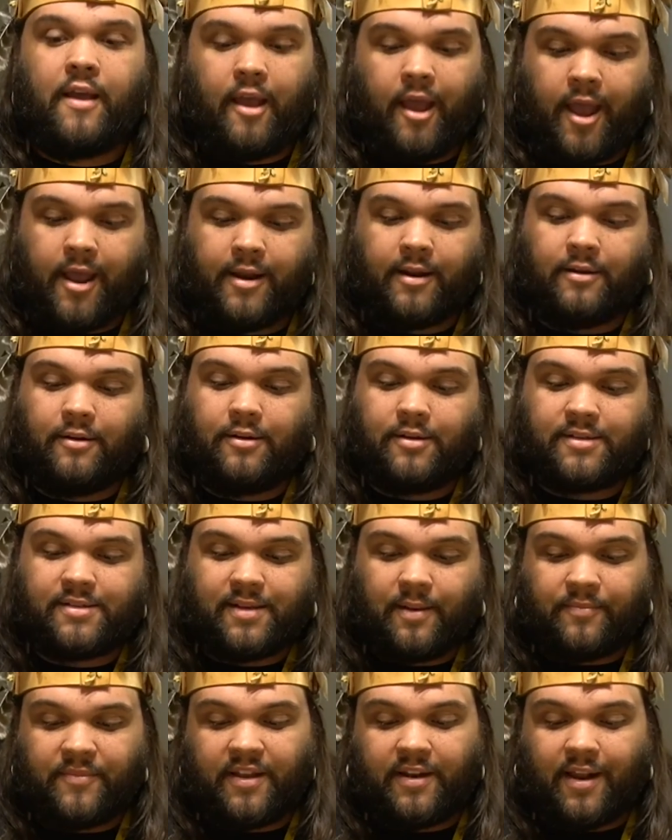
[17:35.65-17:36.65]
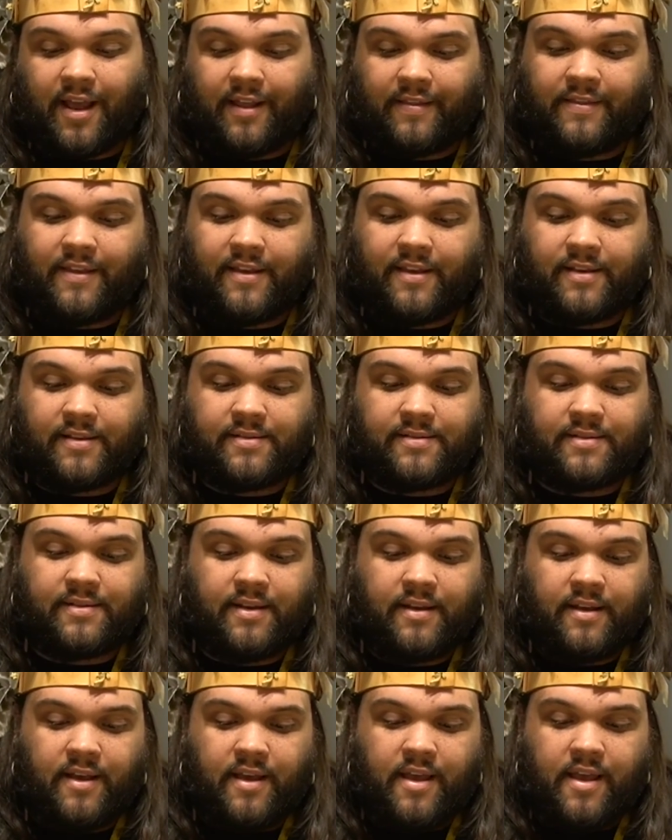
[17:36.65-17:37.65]
And it looked something like this.
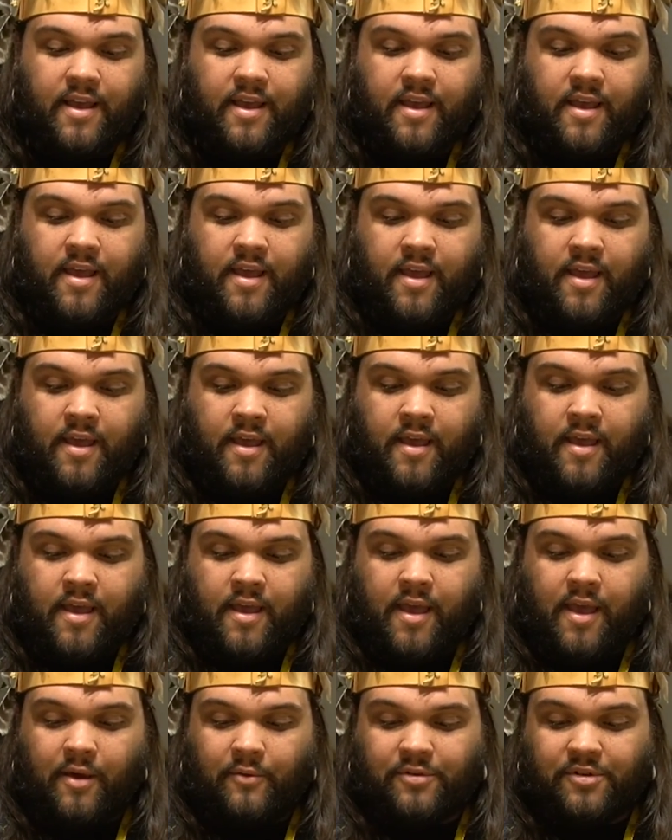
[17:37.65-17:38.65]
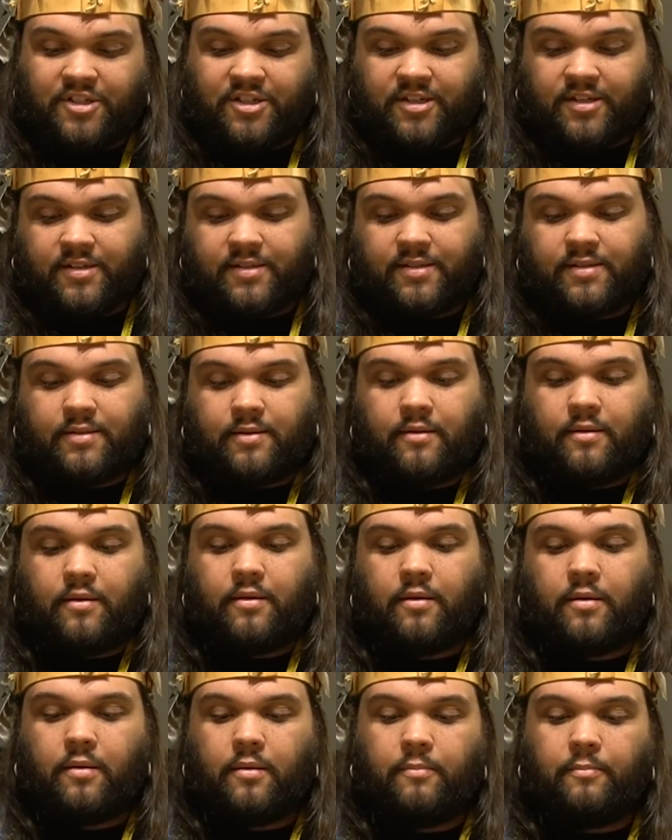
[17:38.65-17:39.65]
It was just
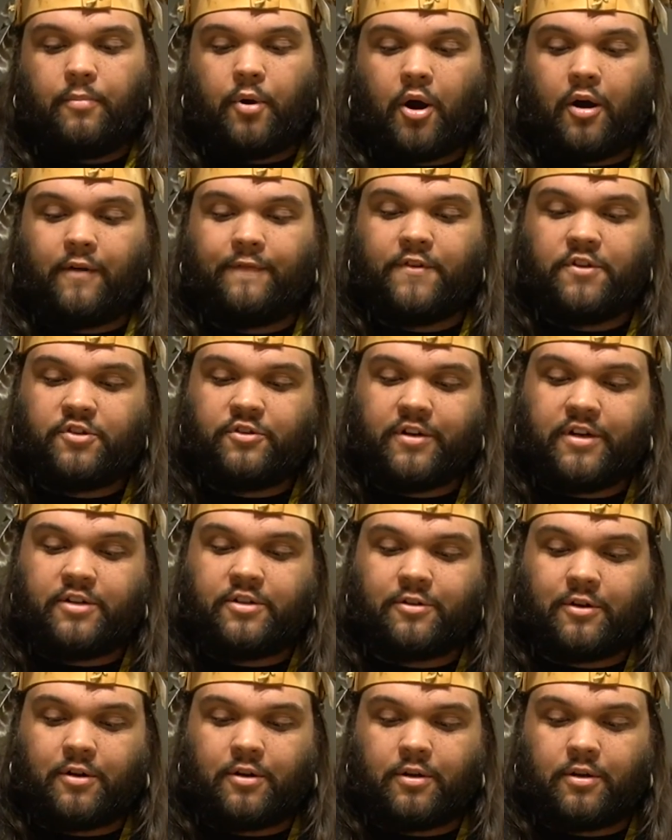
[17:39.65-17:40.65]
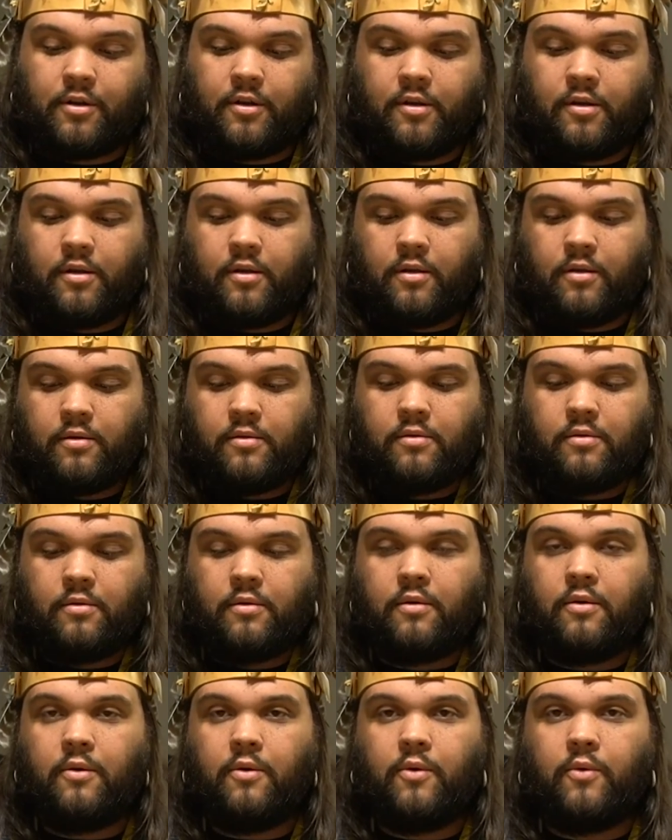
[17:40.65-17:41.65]
part of a tree trunk
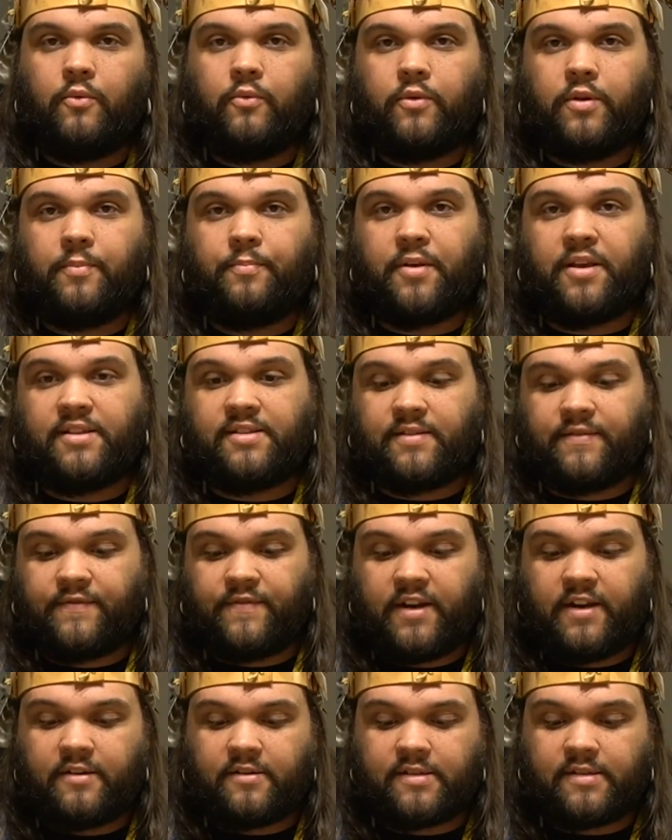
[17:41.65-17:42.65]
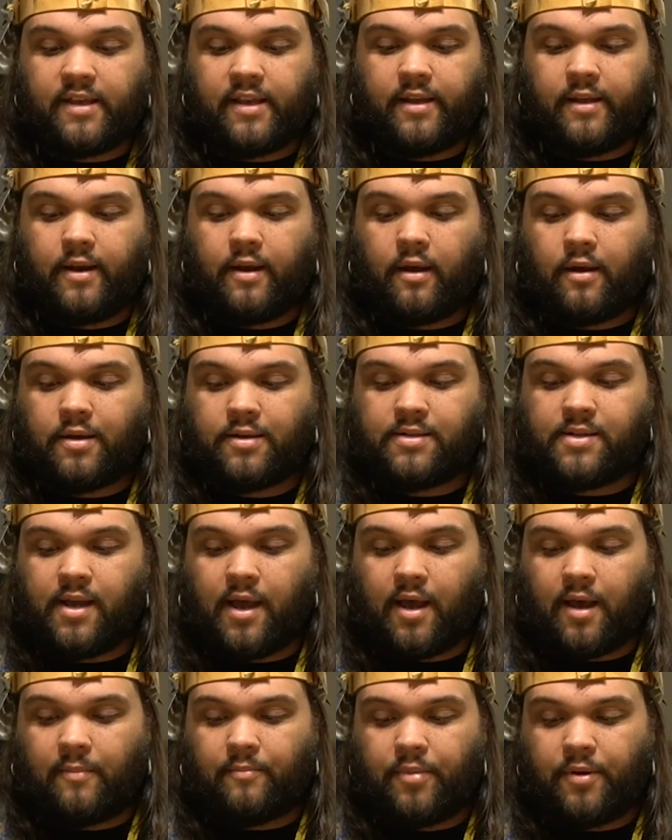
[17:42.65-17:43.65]
with a piece of deer skin on
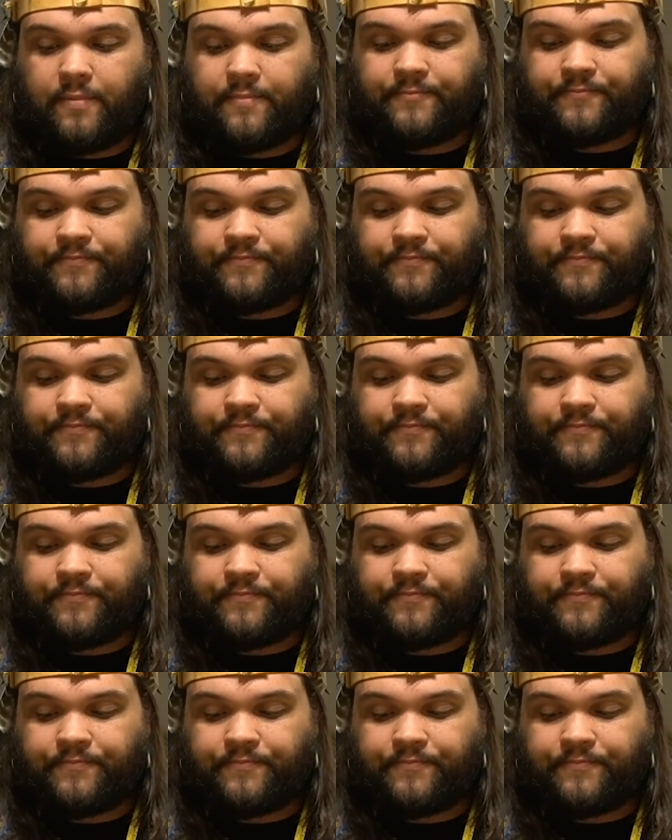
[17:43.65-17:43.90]
top.